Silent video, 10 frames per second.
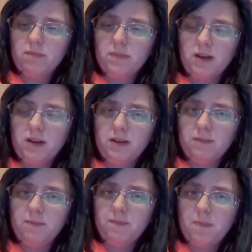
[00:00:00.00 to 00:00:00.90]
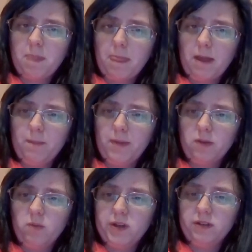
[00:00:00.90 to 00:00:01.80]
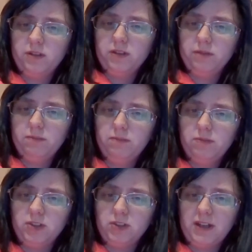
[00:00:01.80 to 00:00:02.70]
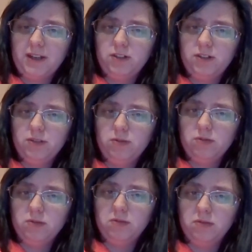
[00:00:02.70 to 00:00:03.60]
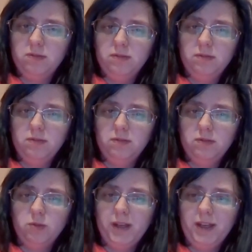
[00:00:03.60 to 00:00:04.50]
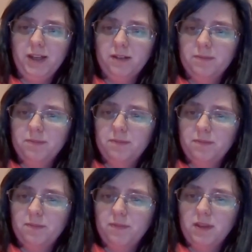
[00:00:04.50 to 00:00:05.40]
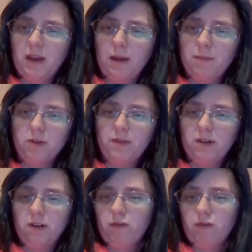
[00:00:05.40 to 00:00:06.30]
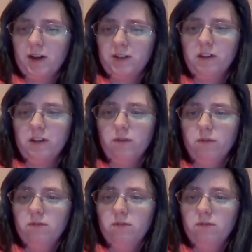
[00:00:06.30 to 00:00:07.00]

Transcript: I'll pick one to just add to or tweak. I'm not a very good writer though.